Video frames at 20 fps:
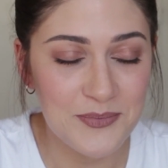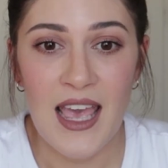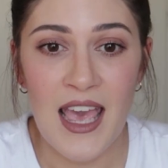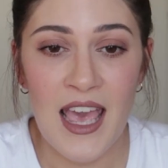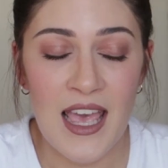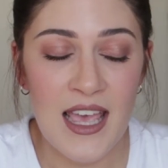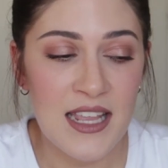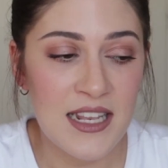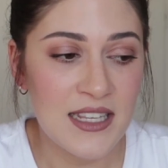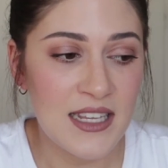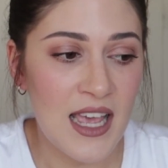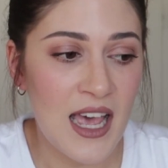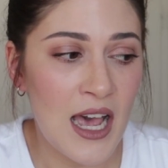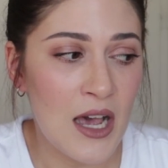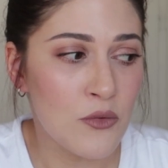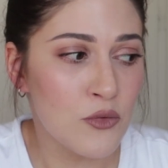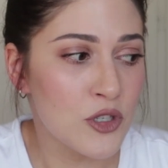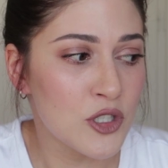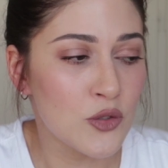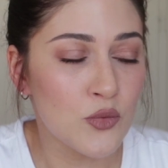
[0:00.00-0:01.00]
and
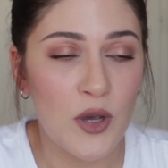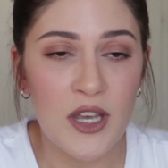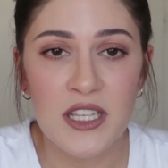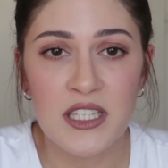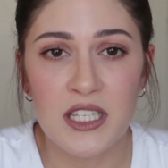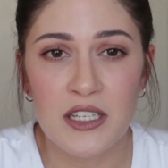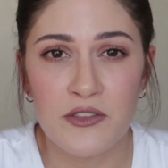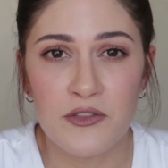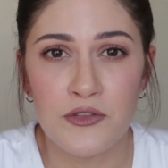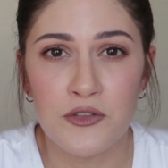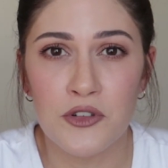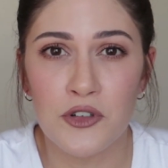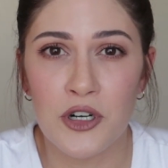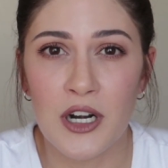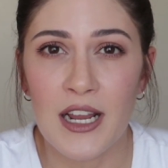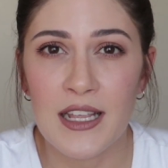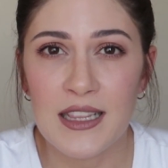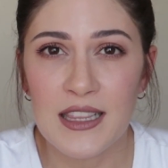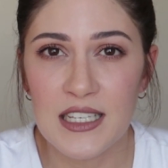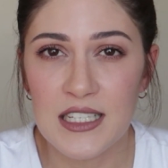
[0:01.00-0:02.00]
I was waiting for
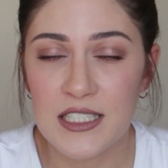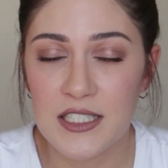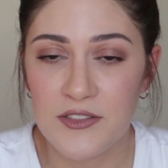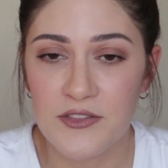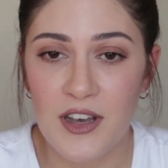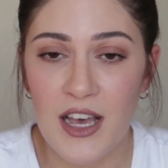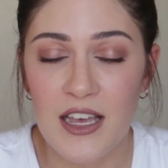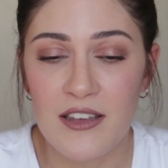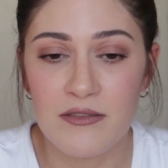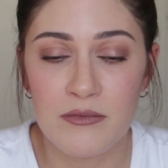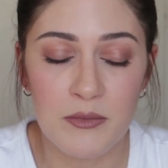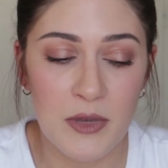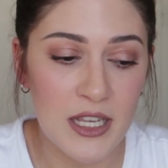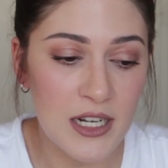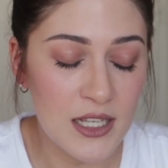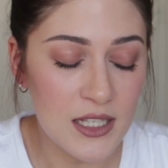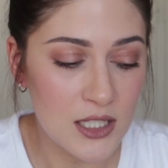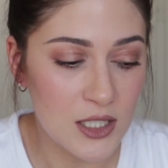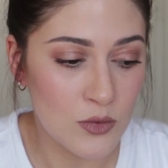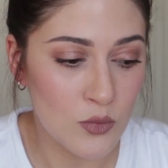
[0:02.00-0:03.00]
at least 5
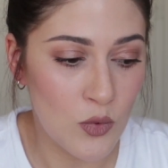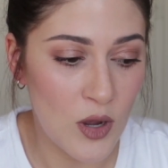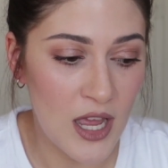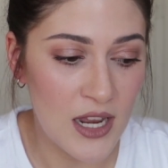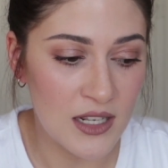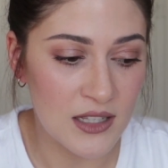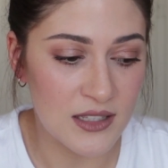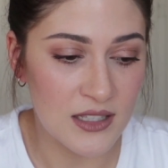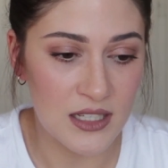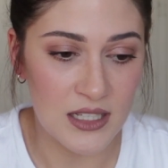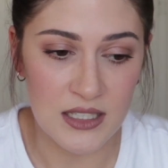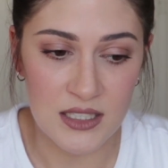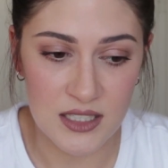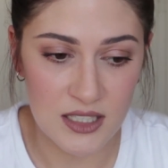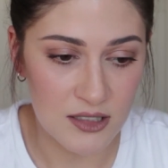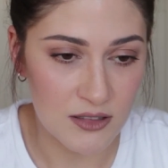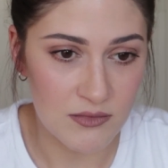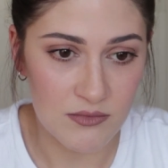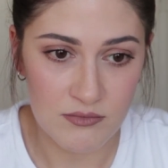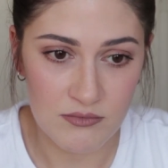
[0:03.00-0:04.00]
minutes when
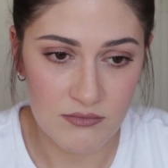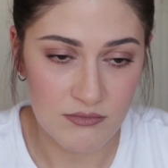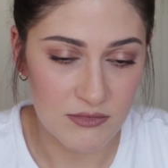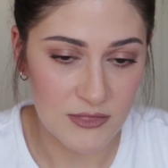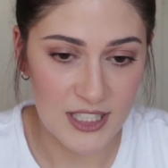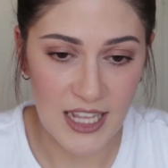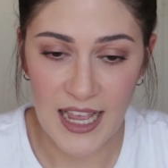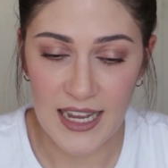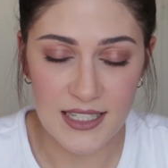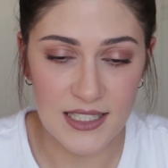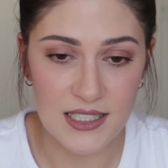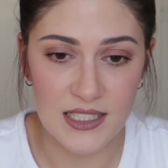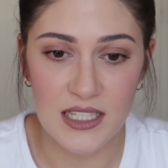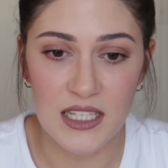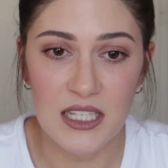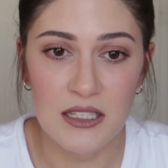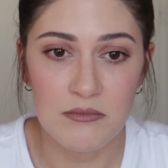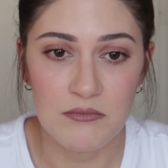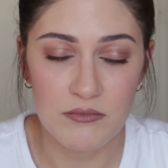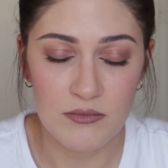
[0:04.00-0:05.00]
this
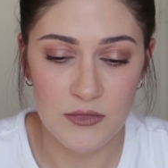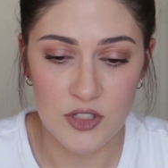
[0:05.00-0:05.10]
taxi